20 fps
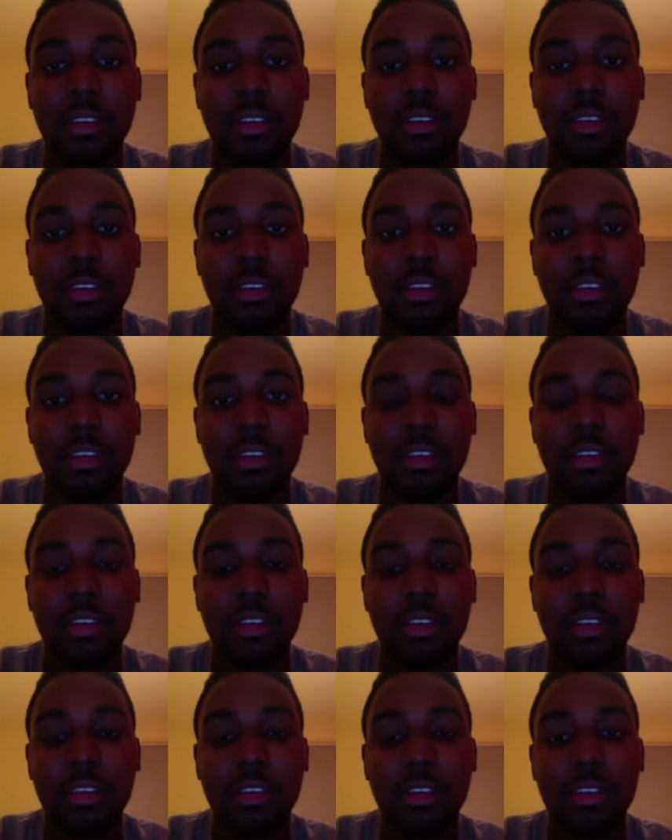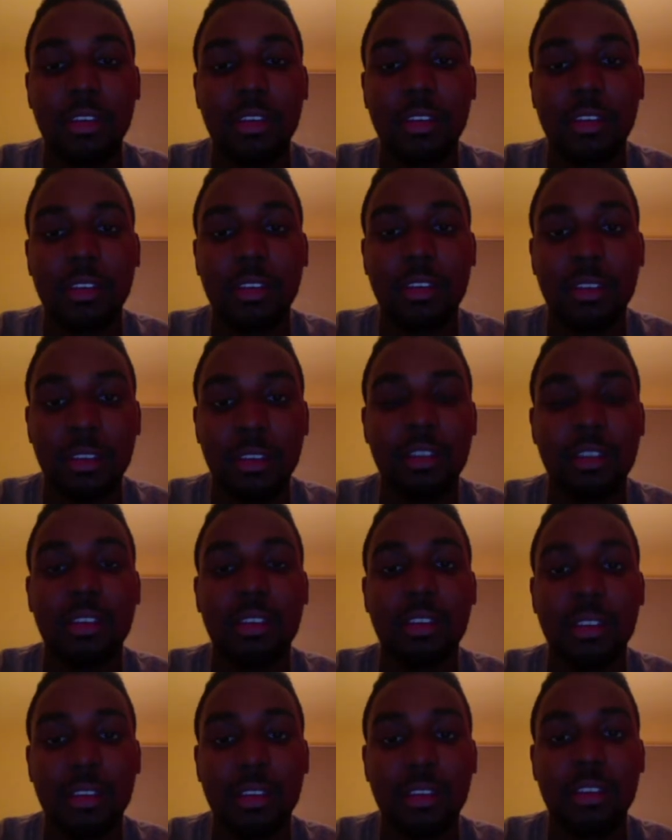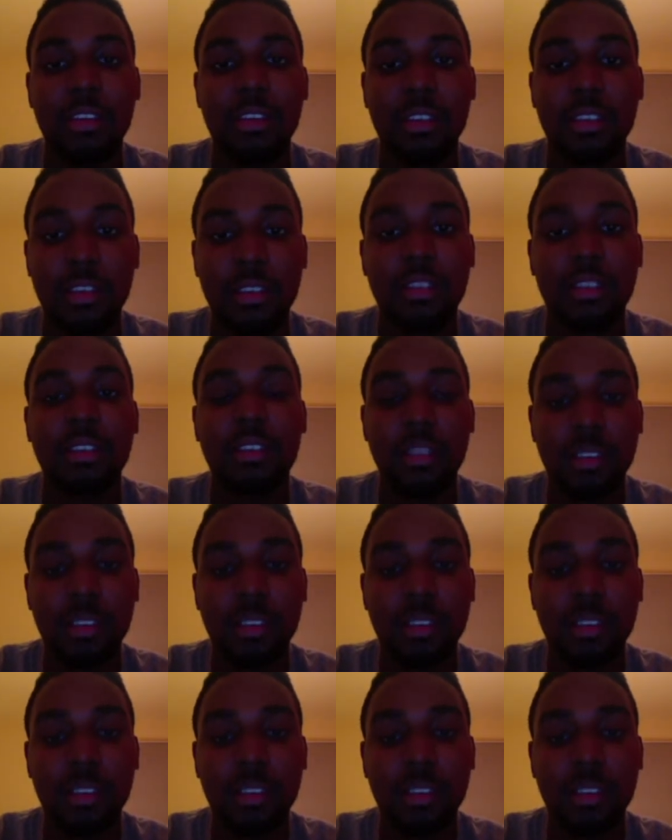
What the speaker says: The person shown says nothing.